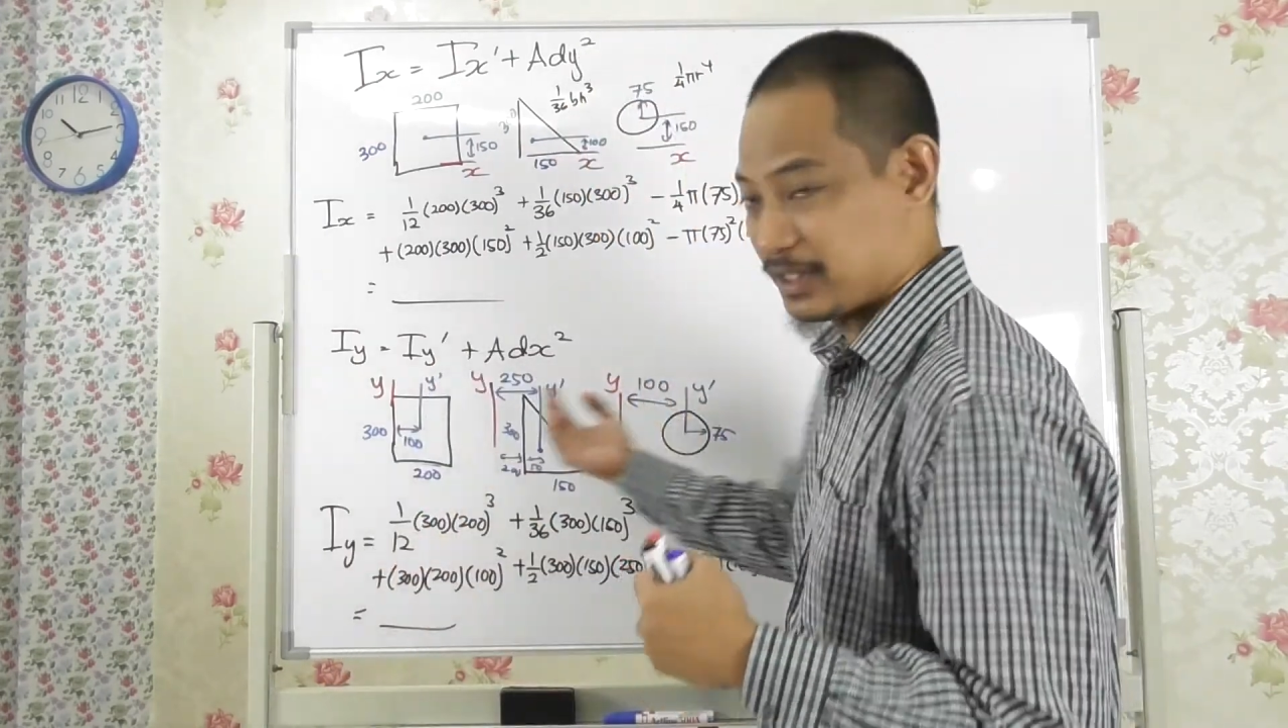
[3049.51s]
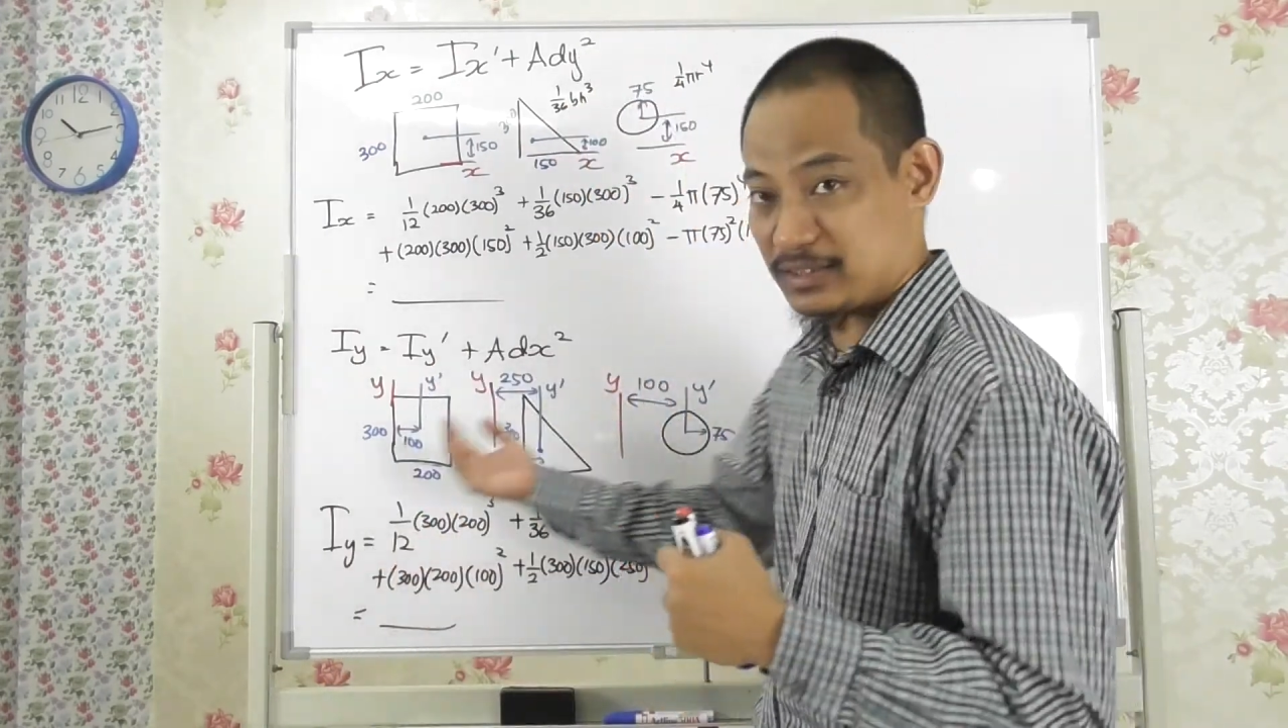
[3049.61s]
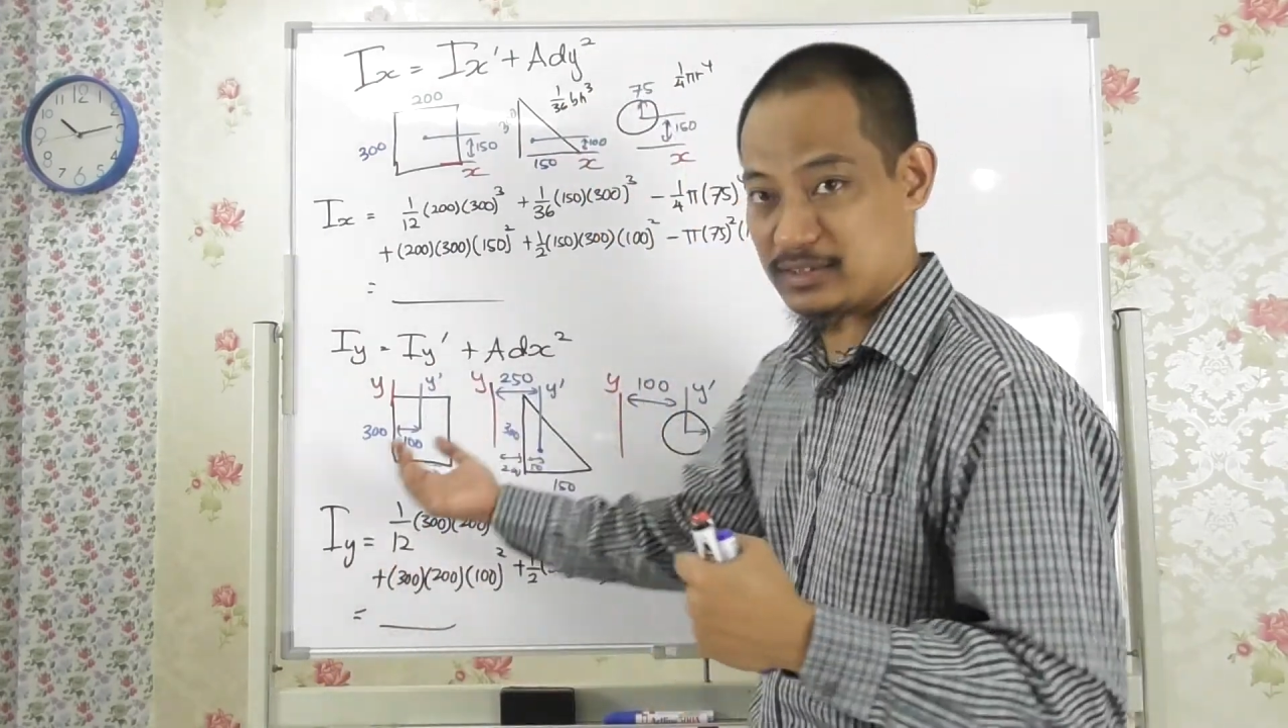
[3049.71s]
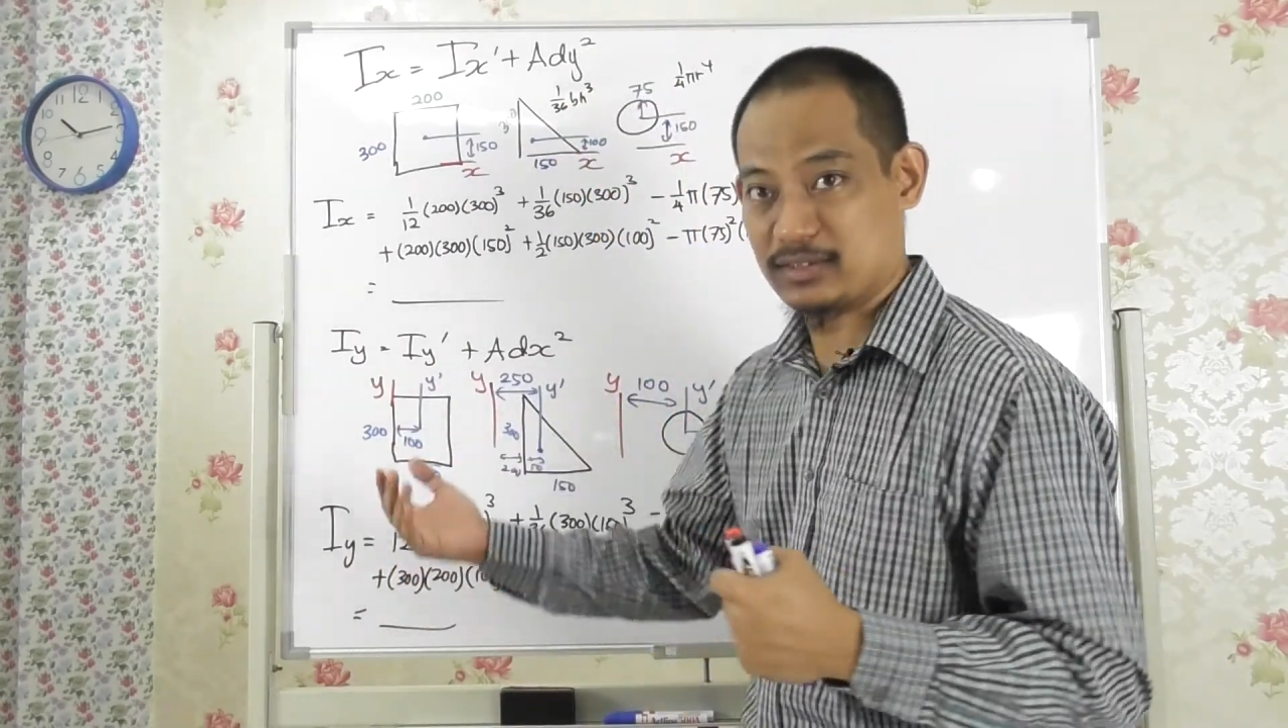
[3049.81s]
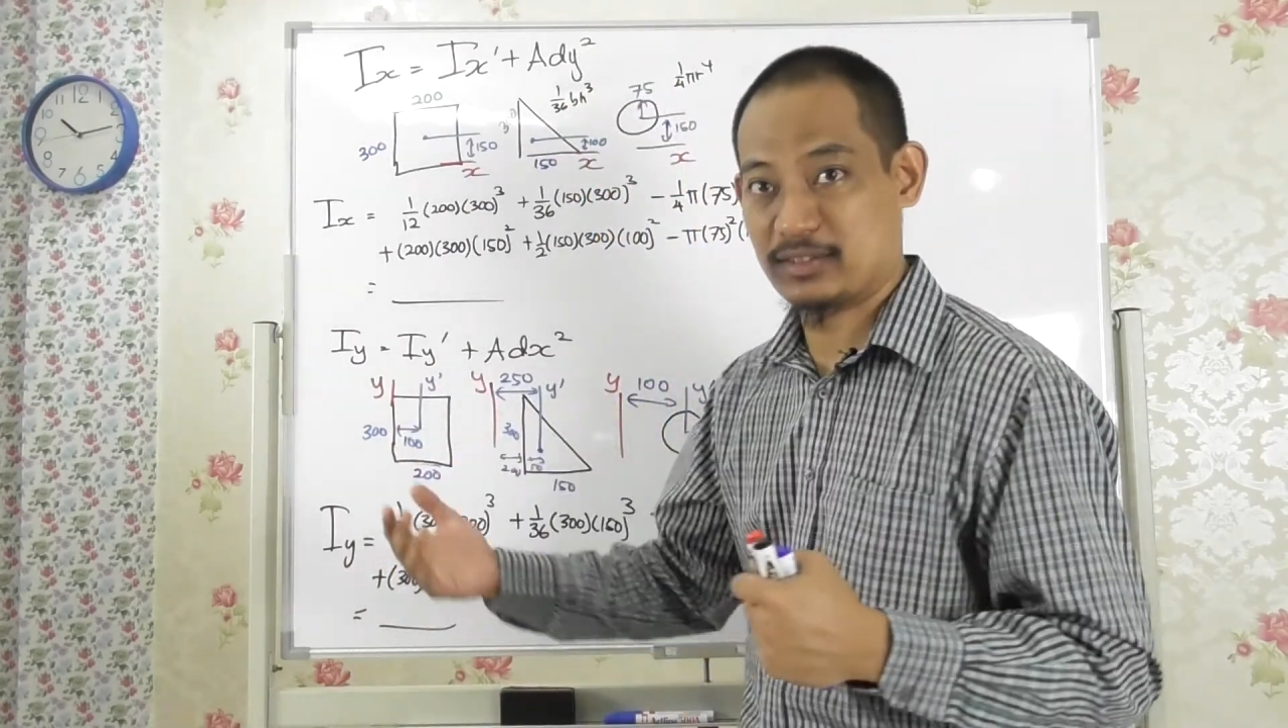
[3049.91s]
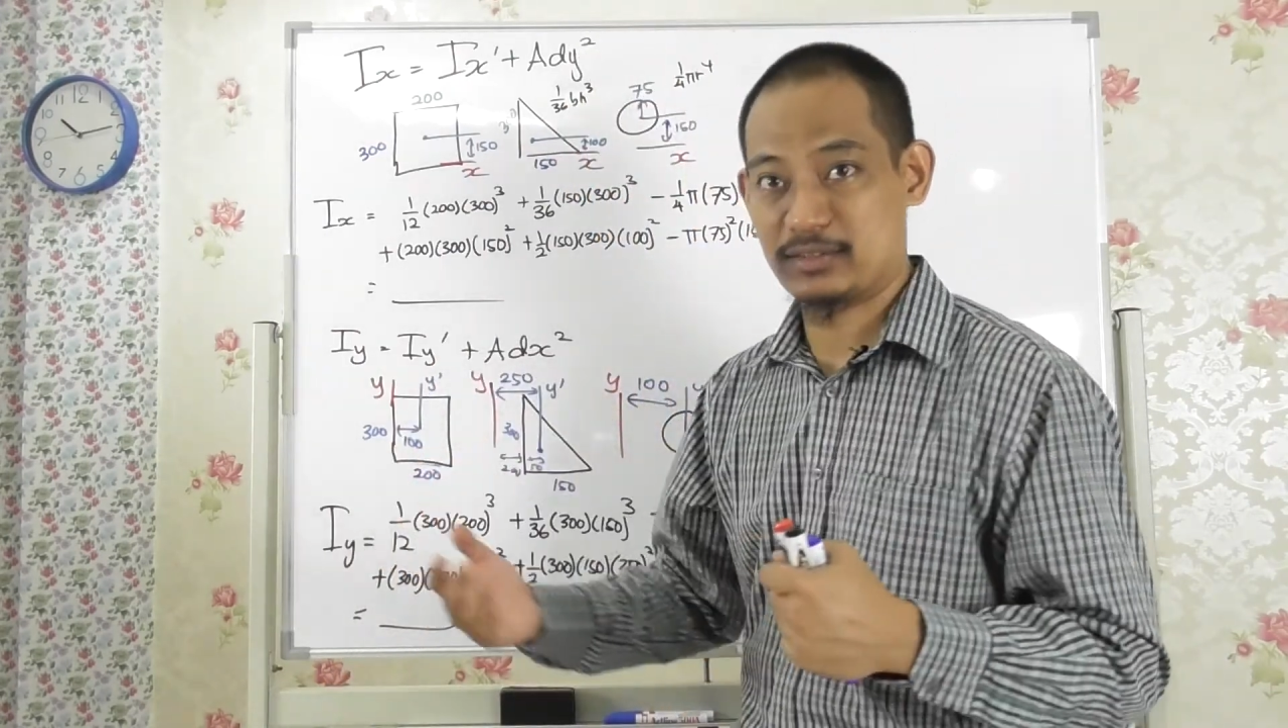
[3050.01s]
the axis,